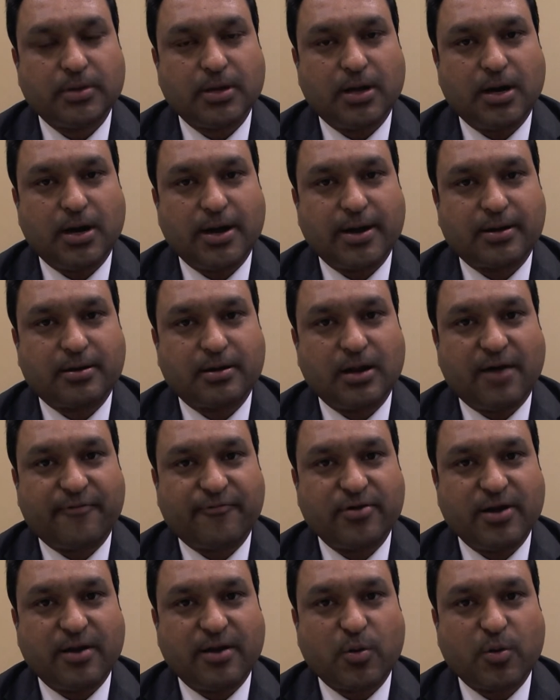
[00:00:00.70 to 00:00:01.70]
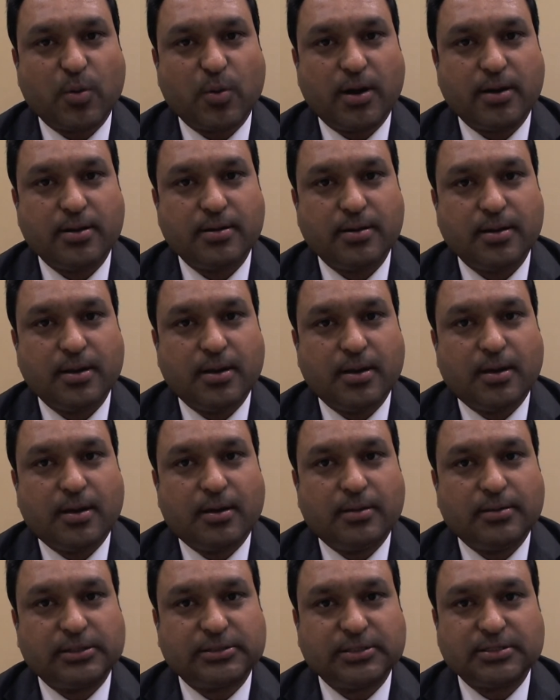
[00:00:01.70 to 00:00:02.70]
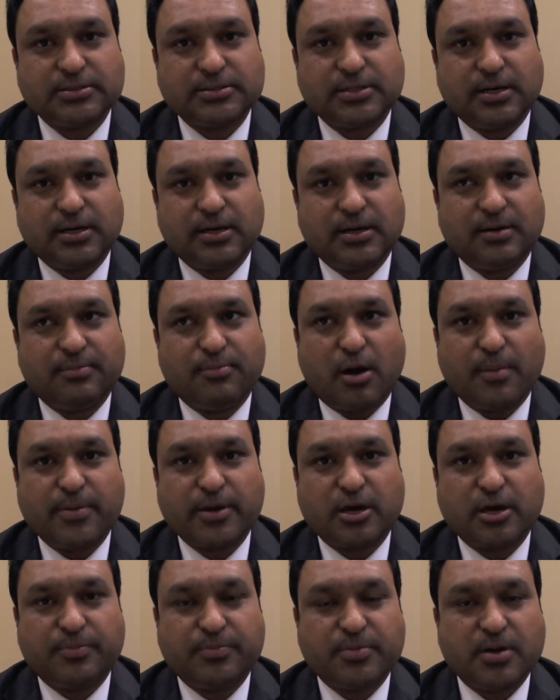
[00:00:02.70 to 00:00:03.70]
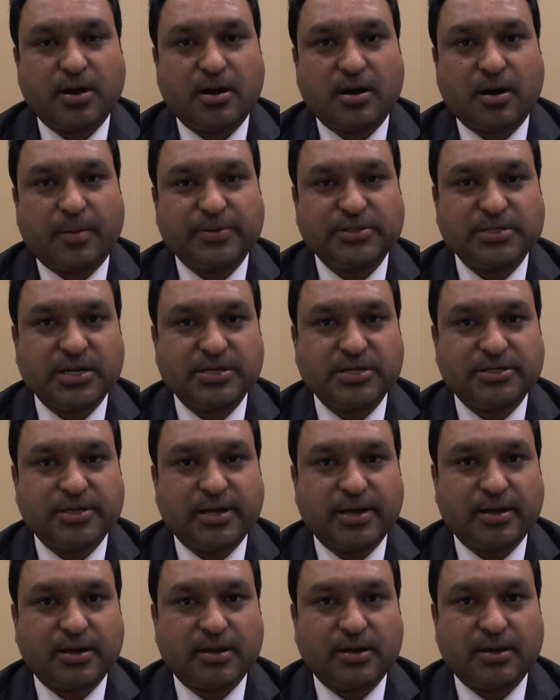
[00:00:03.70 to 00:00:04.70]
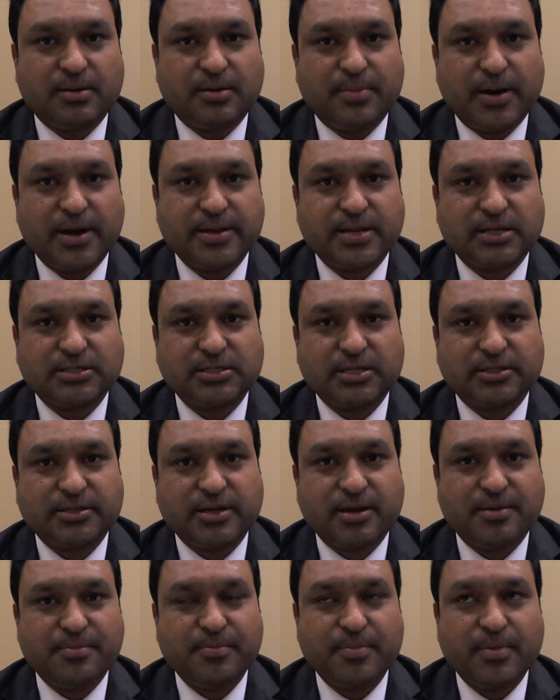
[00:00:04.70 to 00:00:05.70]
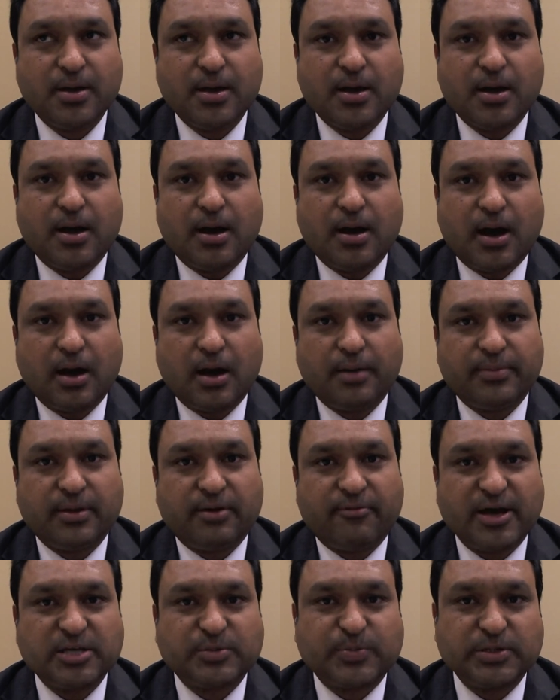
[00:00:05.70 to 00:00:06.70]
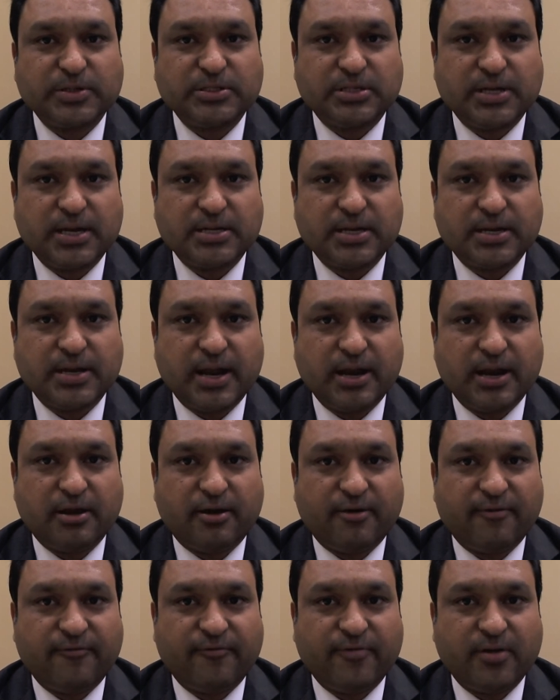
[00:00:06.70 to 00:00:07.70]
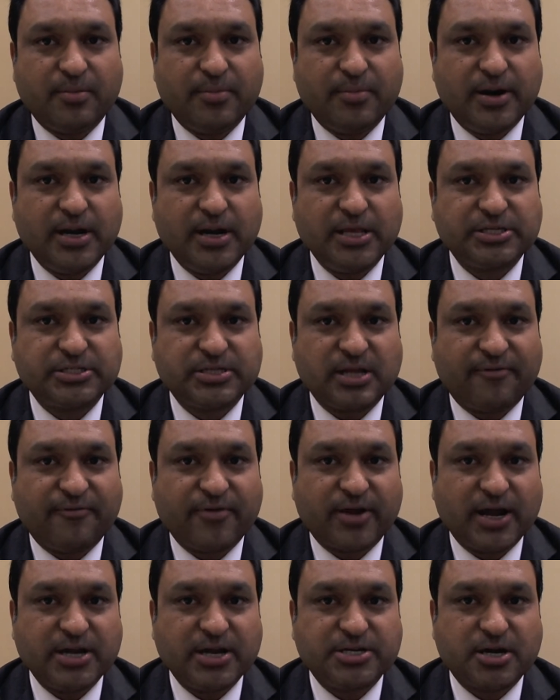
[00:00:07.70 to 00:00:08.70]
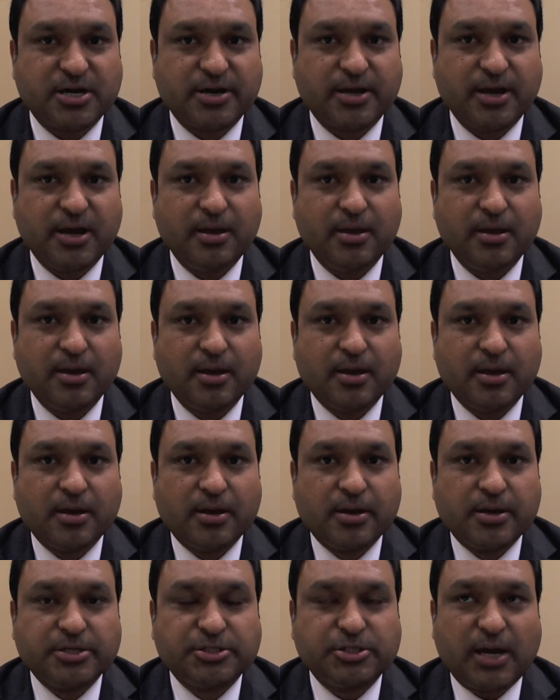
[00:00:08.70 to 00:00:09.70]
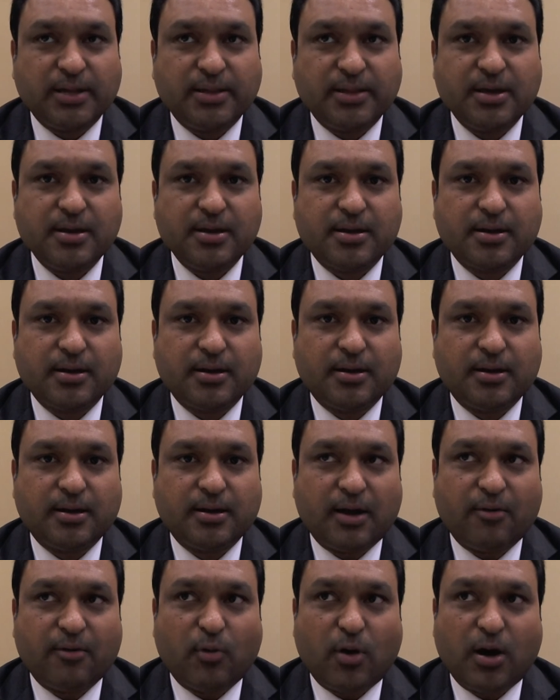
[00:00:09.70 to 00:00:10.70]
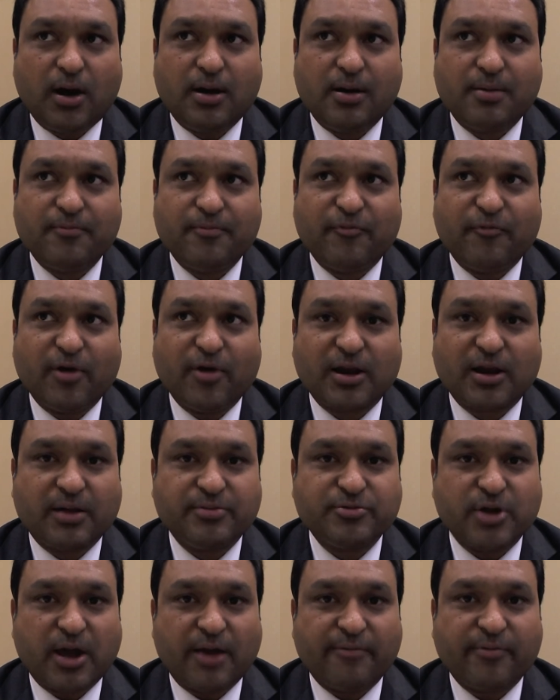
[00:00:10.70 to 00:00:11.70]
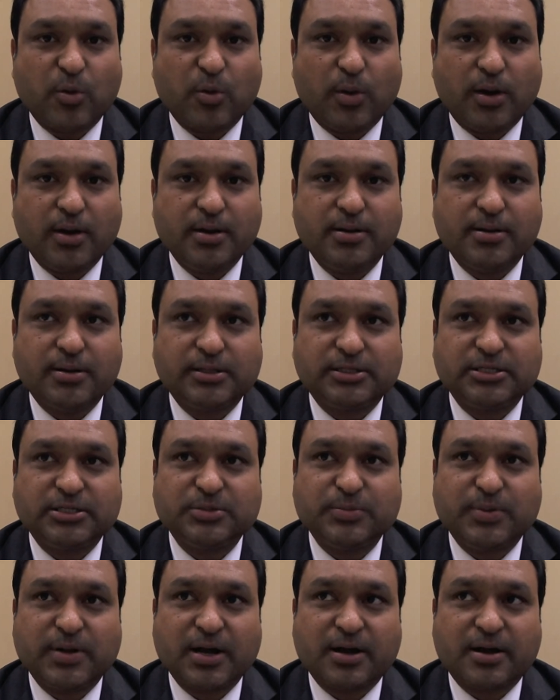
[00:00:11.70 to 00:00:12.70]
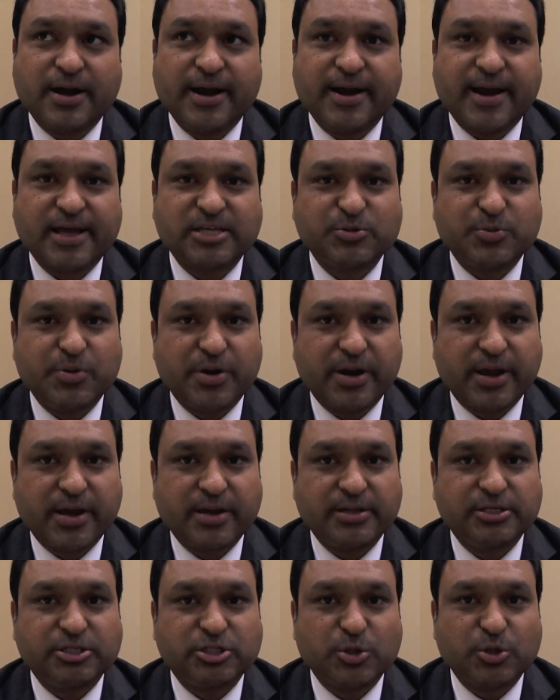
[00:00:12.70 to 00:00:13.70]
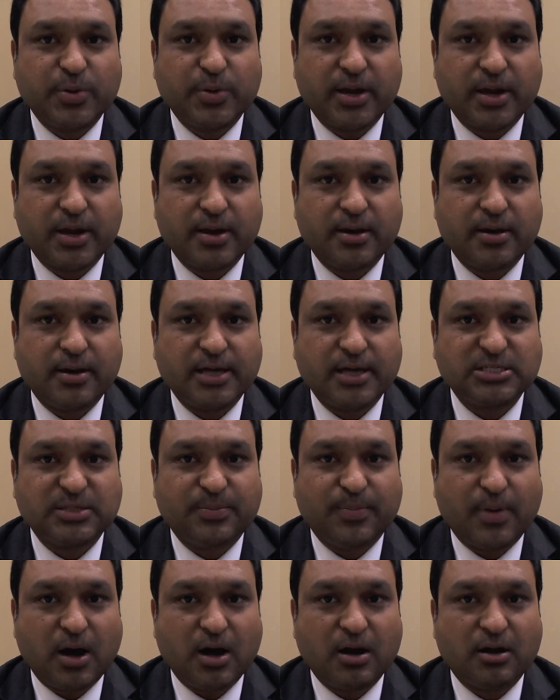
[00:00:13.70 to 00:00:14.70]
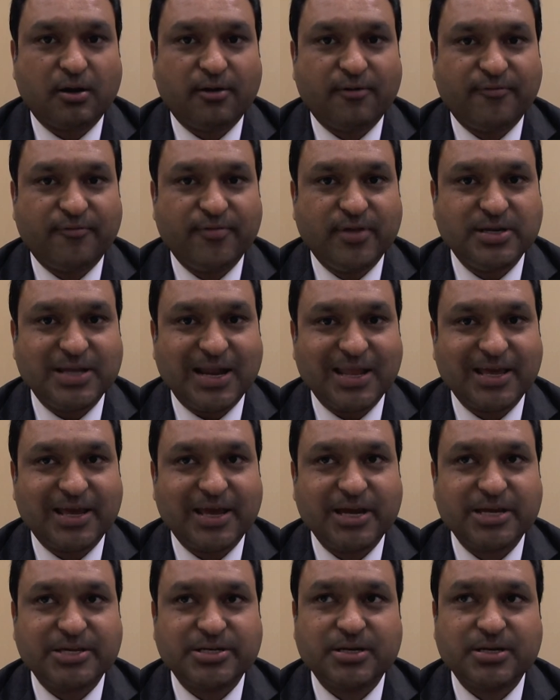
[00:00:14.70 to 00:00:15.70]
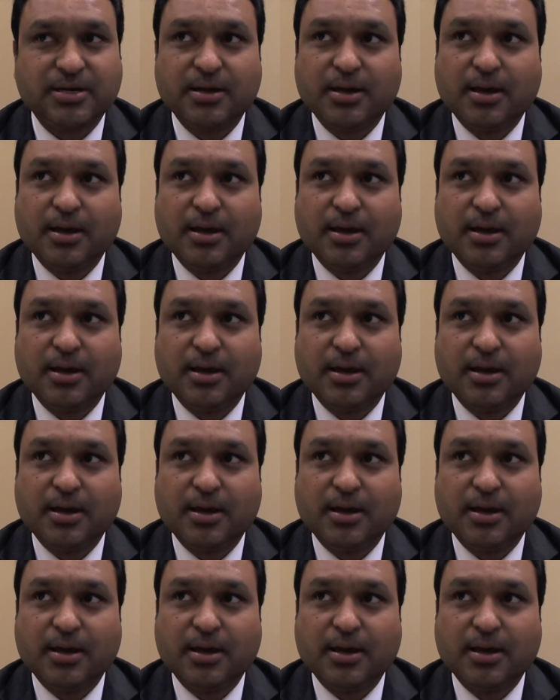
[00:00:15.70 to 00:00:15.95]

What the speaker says: Yeah, hi, good afternoon, everyone. This is Bobby Gupta representing Mahindra Satyam. I'm the Vice President and Head of Middle East, Africa and Turkey. So I think a warm welcome to everyone. This has been a great experience to be here as a part of the delegate.